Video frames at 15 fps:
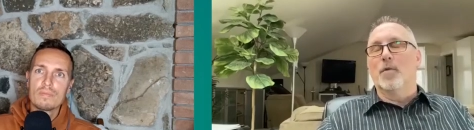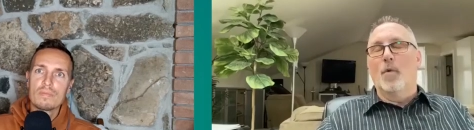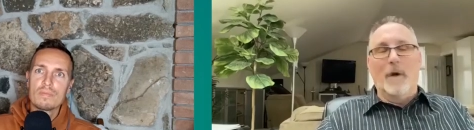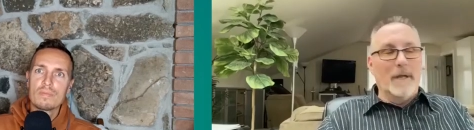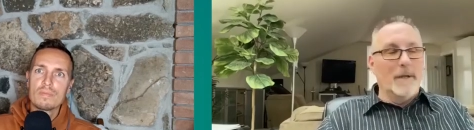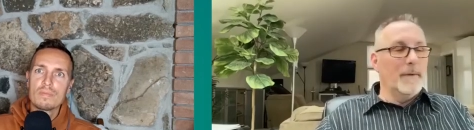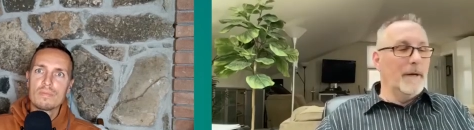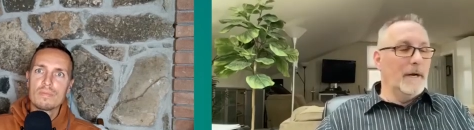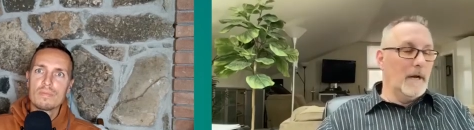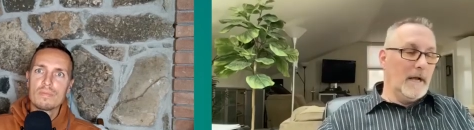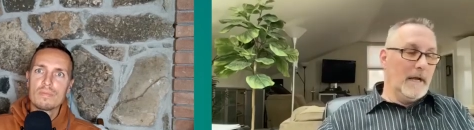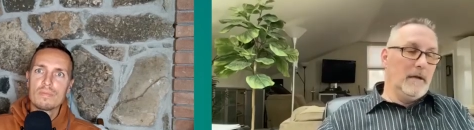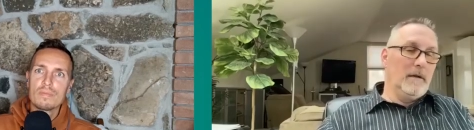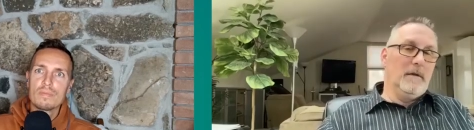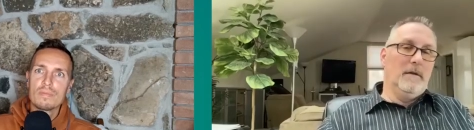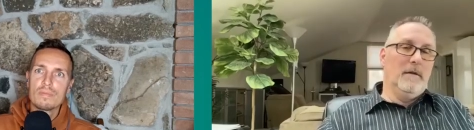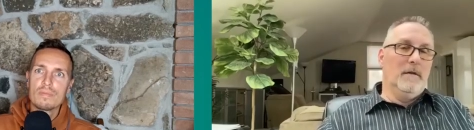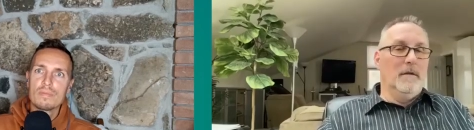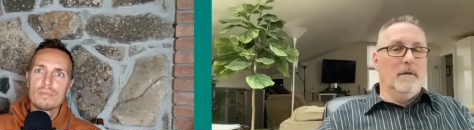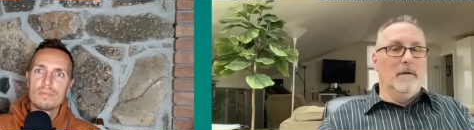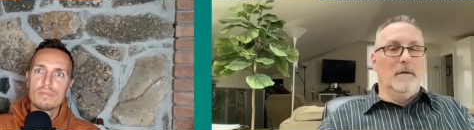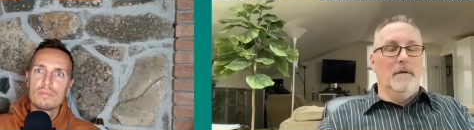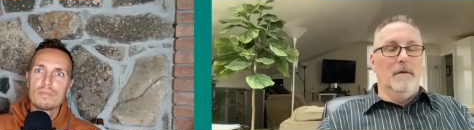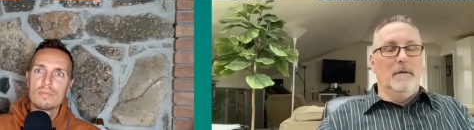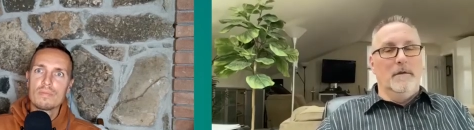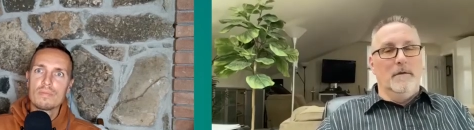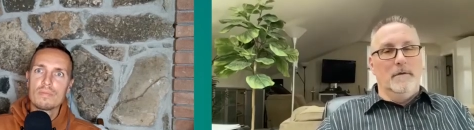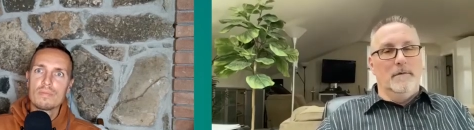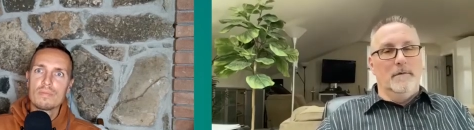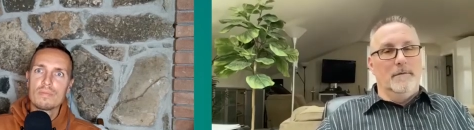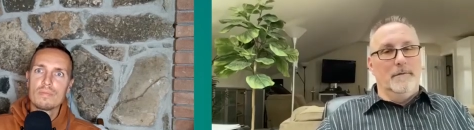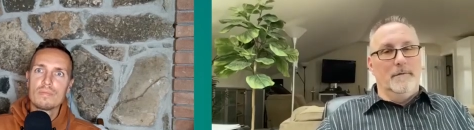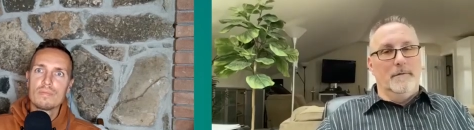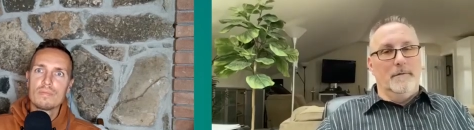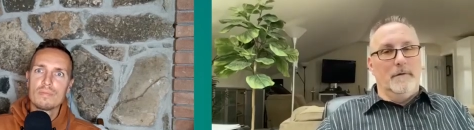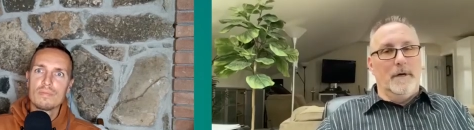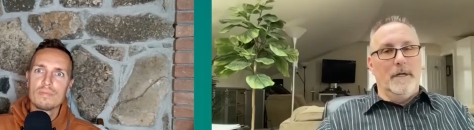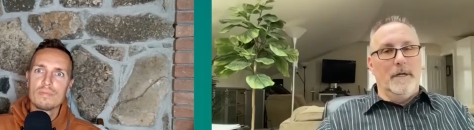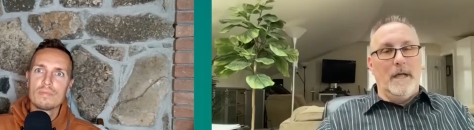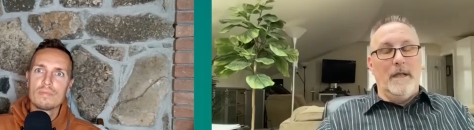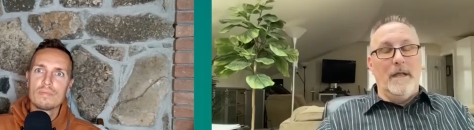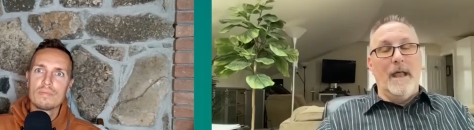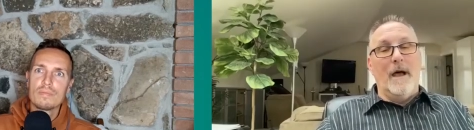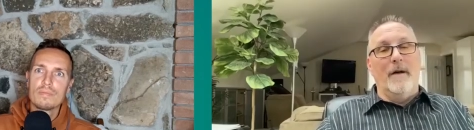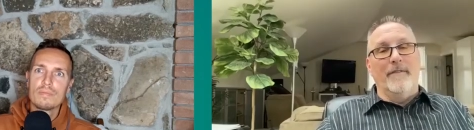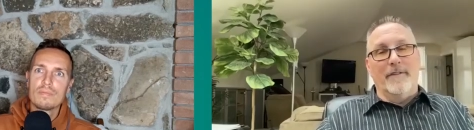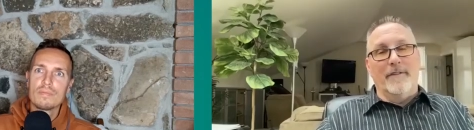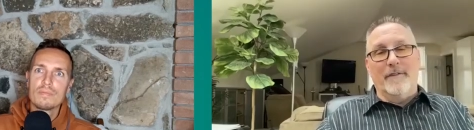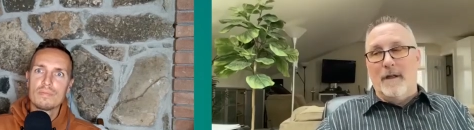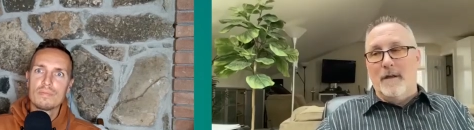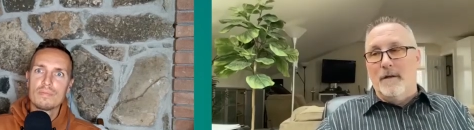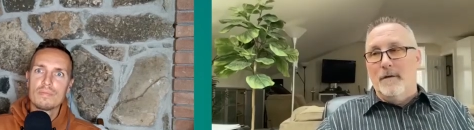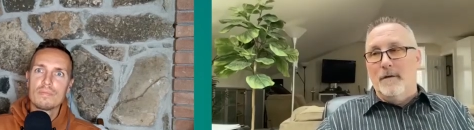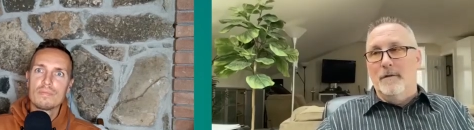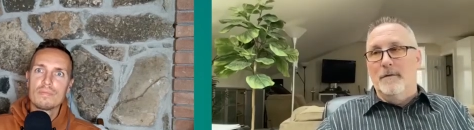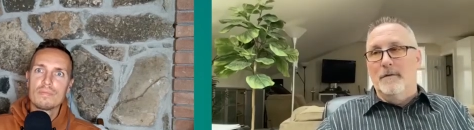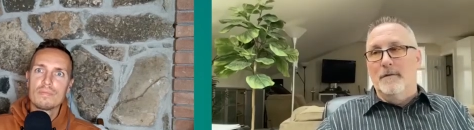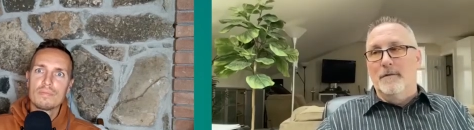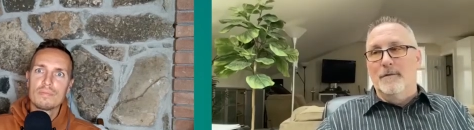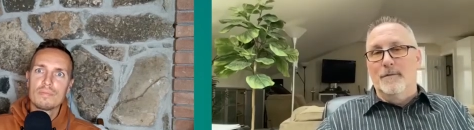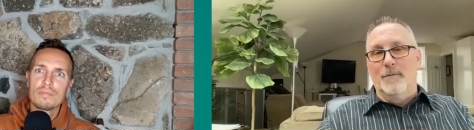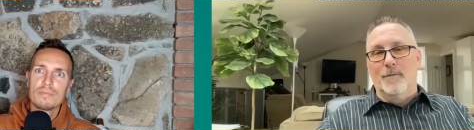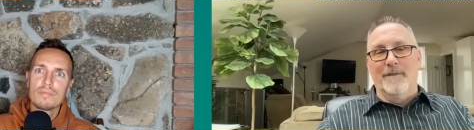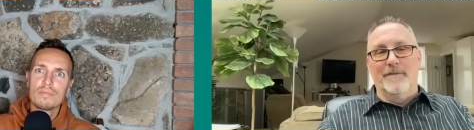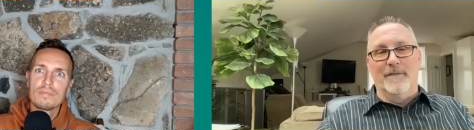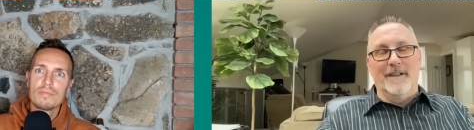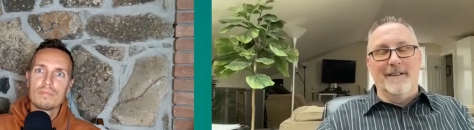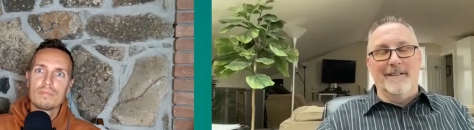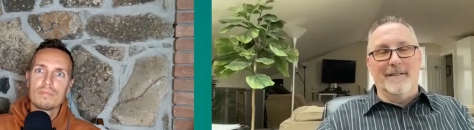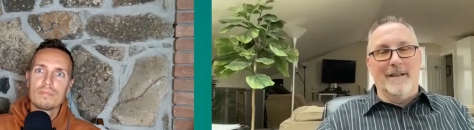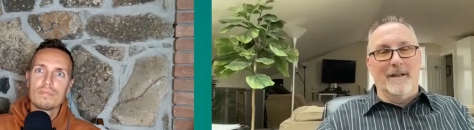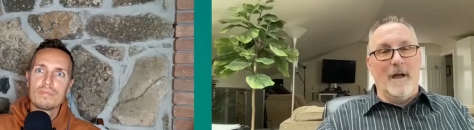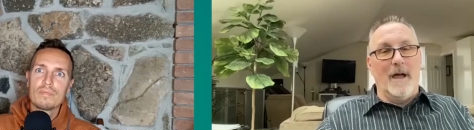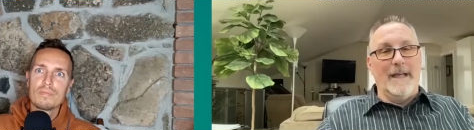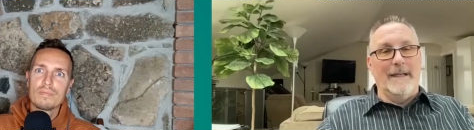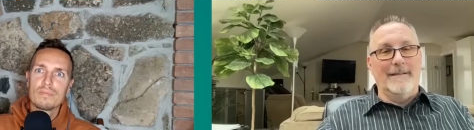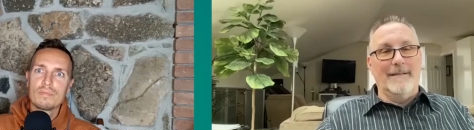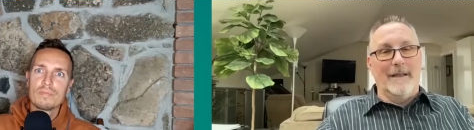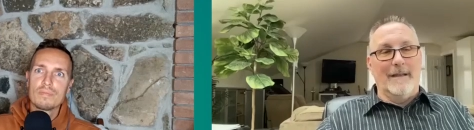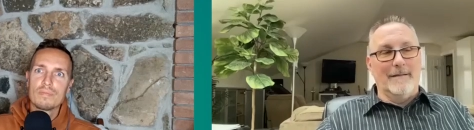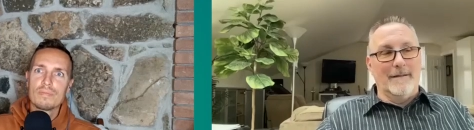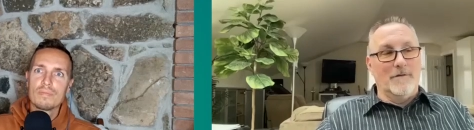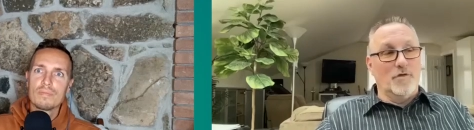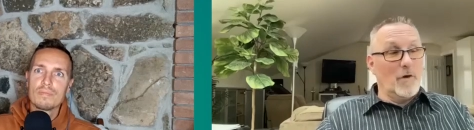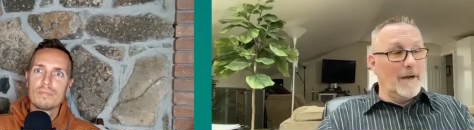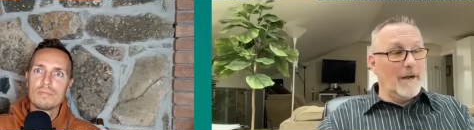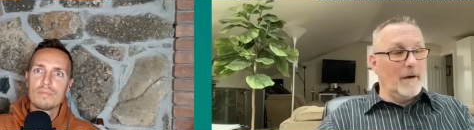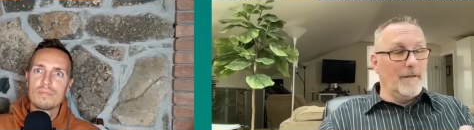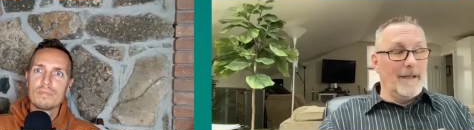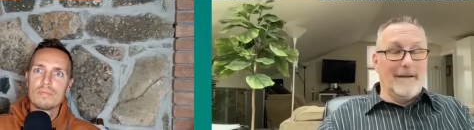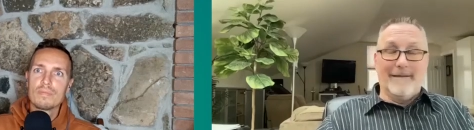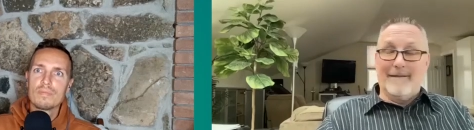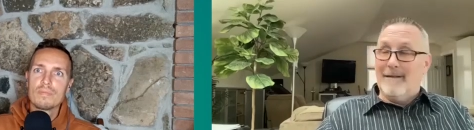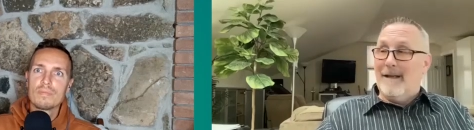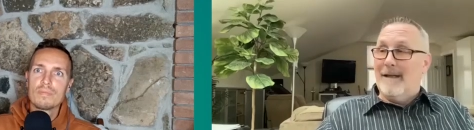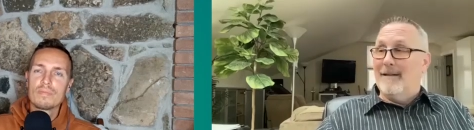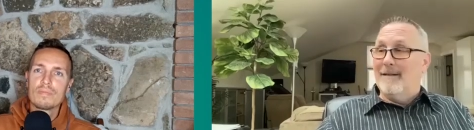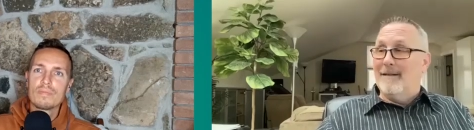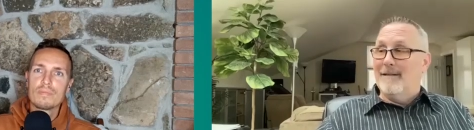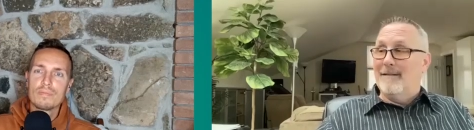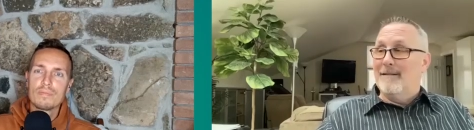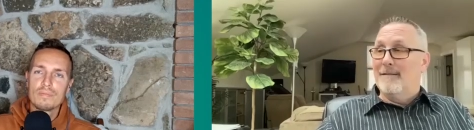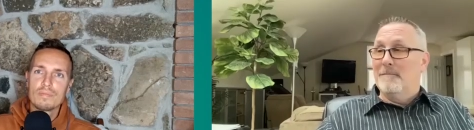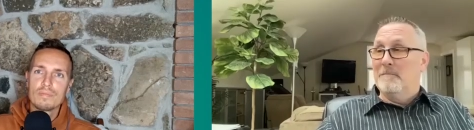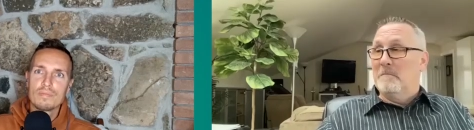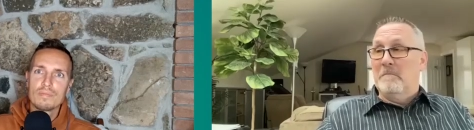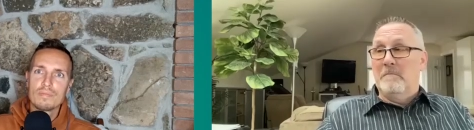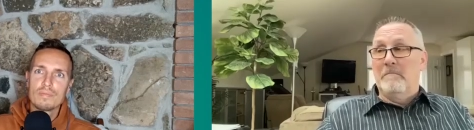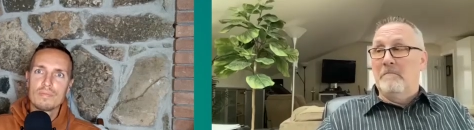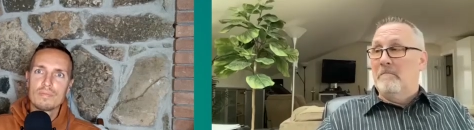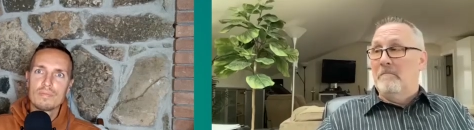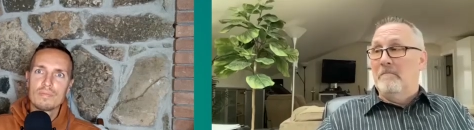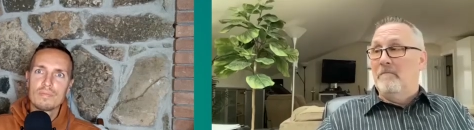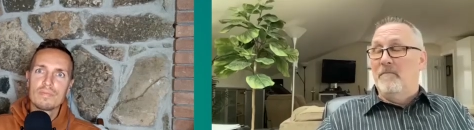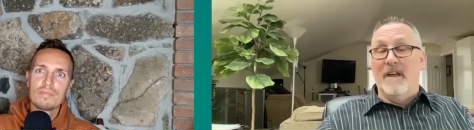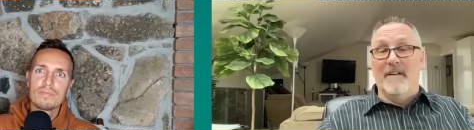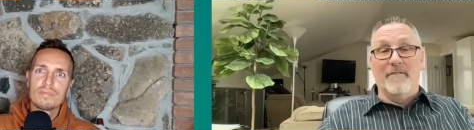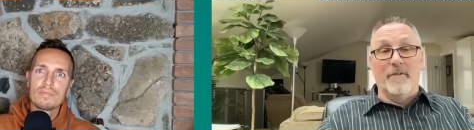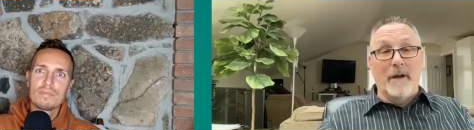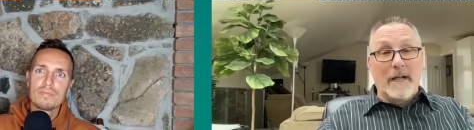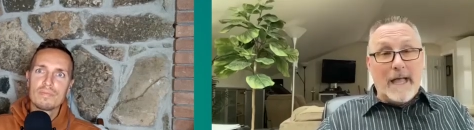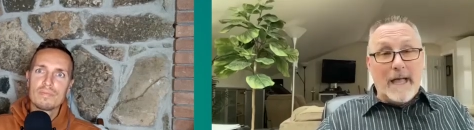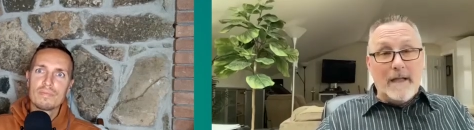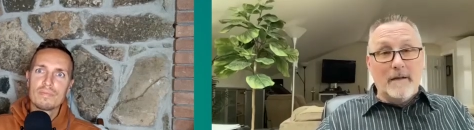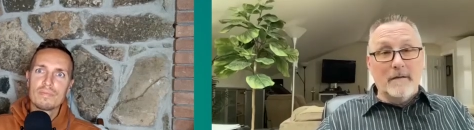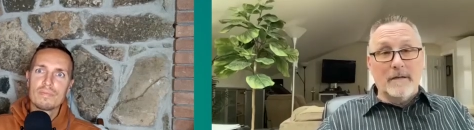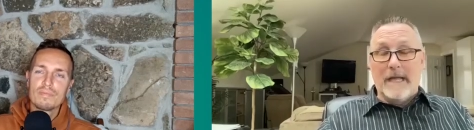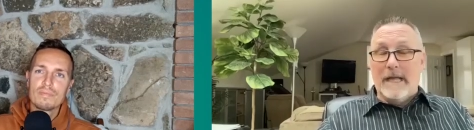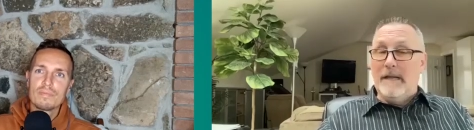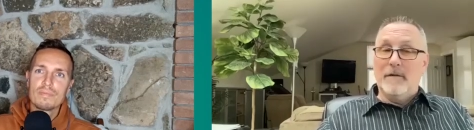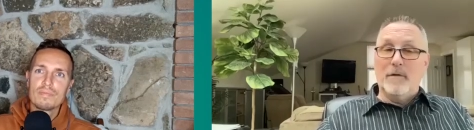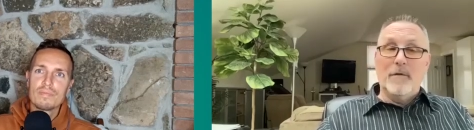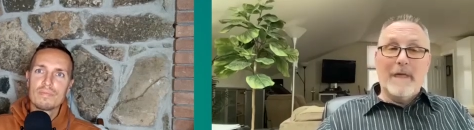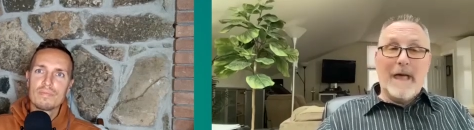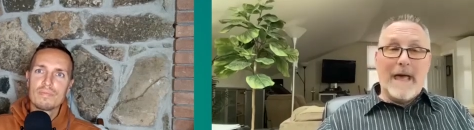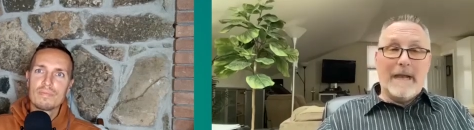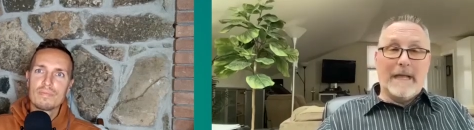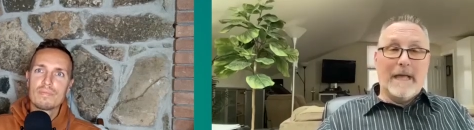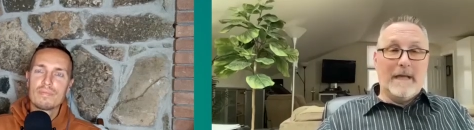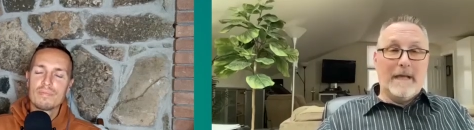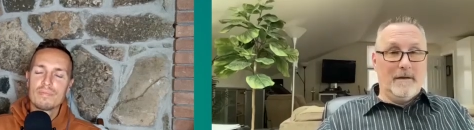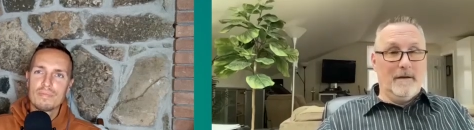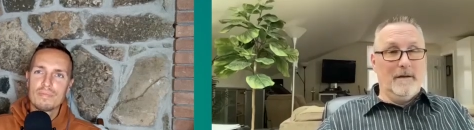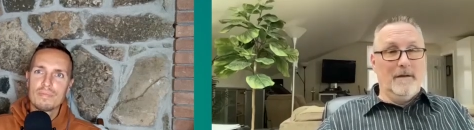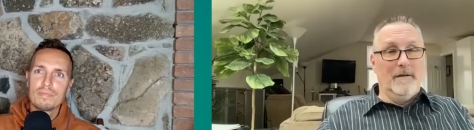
Speaker 1: 20 minute hike. Right. And now all of a sudden, we've listed hikes as a trigger that says, never again, can't do that again.